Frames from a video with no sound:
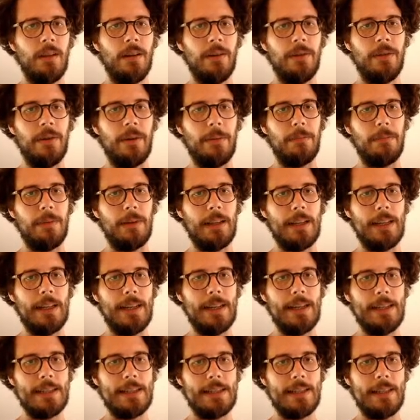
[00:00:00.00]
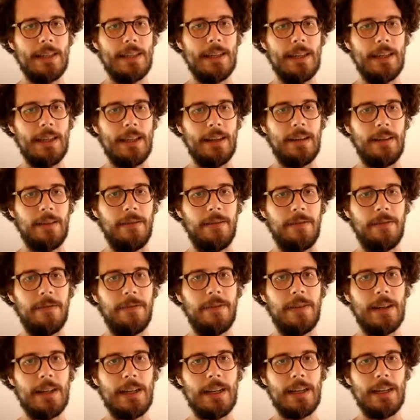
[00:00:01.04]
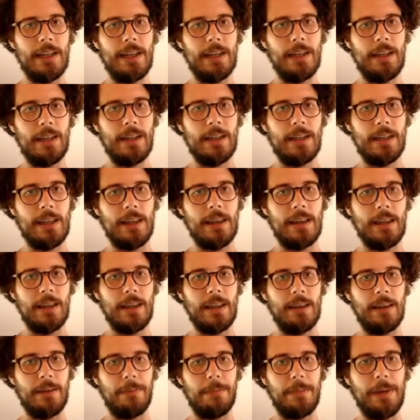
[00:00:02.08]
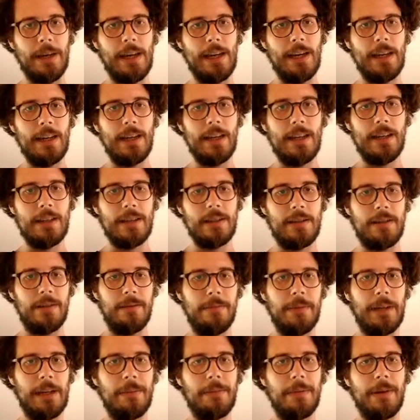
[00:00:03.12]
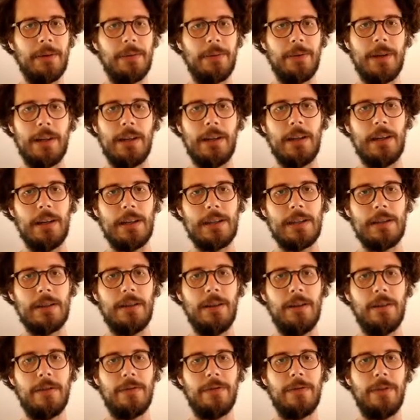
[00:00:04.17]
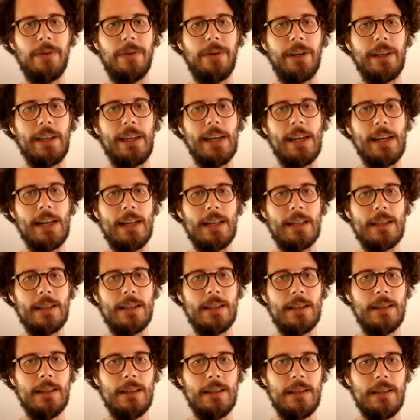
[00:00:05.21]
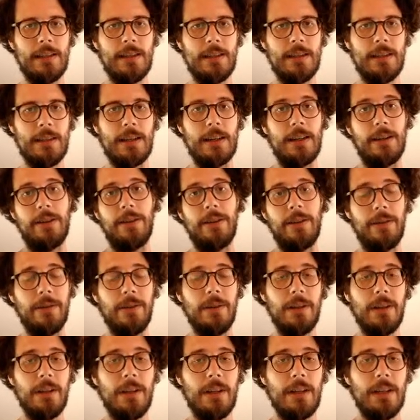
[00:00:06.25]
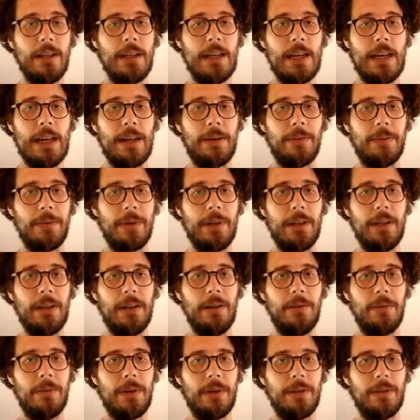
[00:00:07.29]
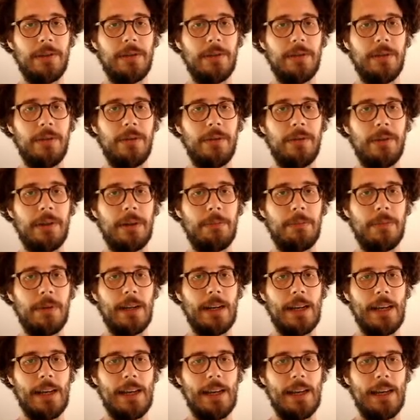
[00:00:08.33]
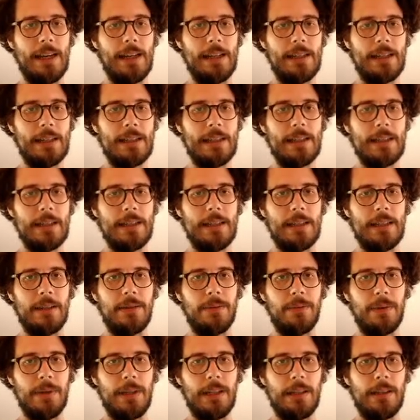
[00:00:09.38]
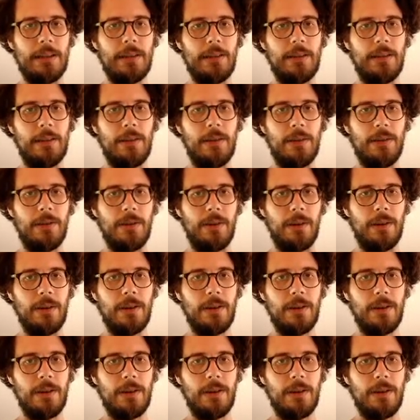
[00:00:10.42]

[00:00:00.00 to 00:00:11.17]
replace in file and then the peg. So maybe we search for cat. I don't know. And we want to replace it with dog.